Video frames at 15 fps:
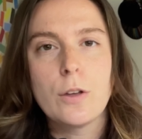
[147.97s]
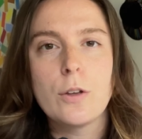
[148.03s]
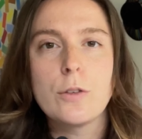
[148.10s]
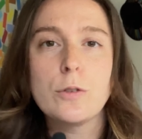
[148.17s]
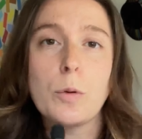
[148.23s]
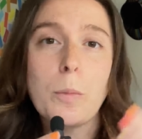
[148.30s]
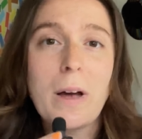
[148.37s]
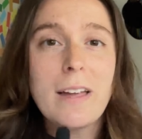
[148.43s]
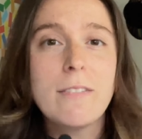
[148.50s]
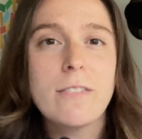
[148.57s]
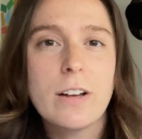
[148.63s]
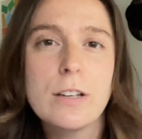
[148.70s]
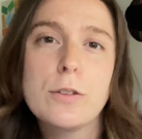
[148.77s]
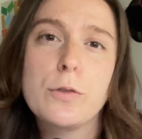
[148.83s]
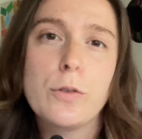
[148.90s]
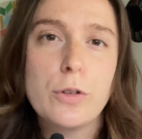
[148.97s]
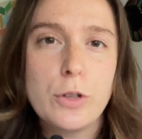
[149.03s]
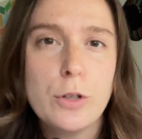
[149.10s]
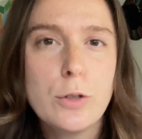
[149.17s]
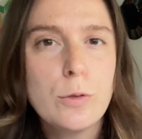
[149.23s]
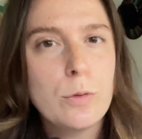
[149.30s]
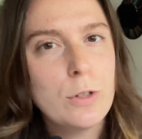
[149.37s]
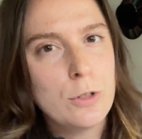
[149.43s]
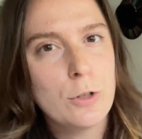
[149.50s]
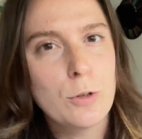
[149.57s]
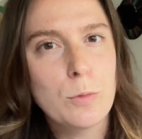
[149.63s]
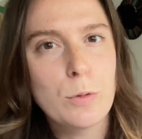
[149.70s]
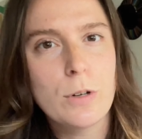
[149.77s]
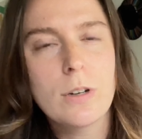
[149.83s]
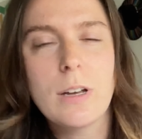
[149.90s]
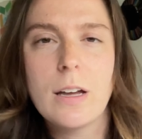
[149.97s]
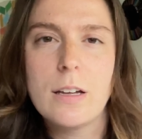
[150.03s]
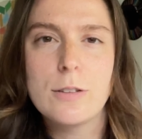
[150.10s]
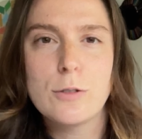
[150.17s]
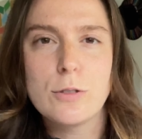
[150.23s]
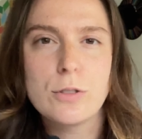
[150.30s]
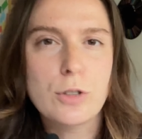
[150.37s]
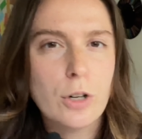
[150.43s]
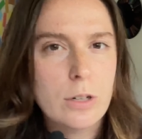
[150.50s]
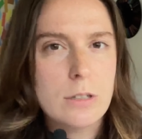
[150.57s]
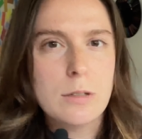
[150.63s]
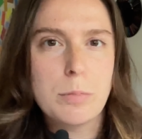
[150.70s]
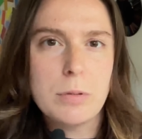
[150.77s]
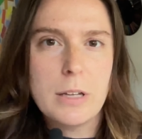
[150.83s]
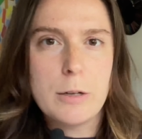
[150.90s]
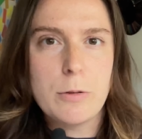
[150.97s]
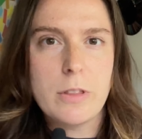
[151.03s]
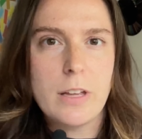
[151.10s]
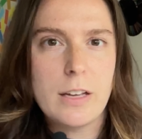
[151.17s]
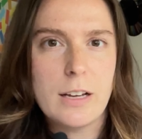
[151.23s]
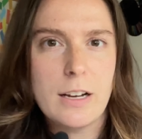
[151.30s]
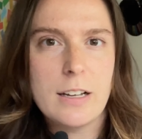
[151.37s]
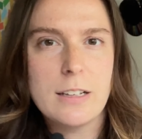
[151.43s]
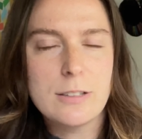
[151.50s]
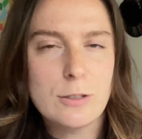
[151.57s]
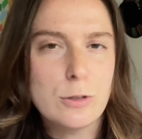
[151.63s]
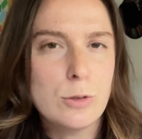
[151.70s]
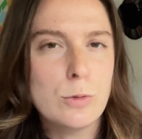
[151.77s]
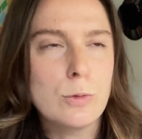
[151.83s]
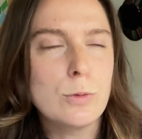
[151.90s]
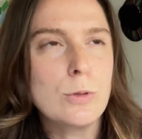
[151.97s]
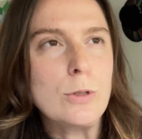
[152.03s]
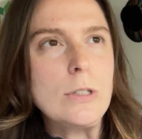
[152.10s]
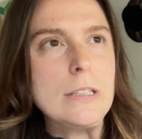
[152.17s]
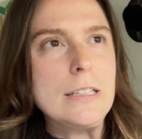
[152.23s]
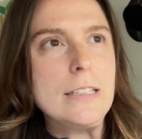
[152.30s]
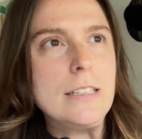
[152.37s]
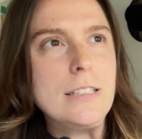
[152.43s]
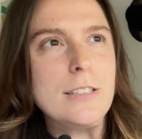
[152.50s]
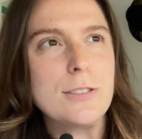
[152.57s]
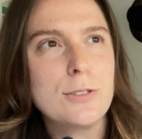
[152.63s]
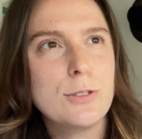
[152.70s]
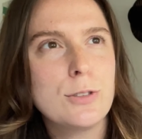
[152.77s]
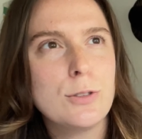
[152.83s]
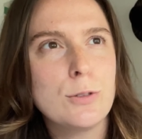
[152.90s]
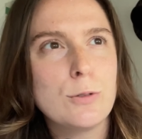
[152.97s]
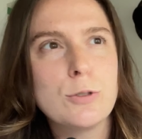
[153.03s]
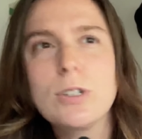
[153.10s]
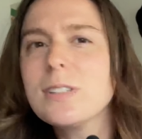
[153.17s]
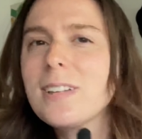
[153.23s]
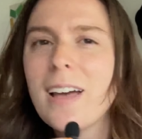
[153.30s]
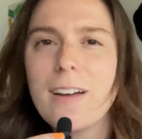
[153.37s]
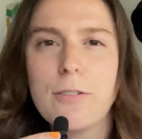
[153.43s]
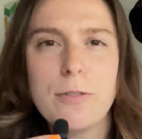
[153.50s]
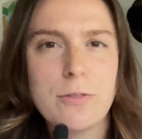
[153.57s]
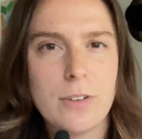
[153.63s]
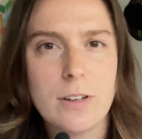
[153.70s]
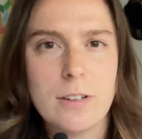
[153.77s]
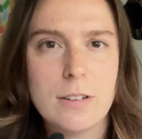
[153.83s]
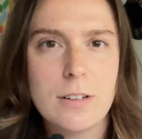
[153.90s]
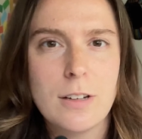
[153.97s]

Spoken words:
So, my advice for you in your work as you're starting to play with AI as a tool is to just have fun.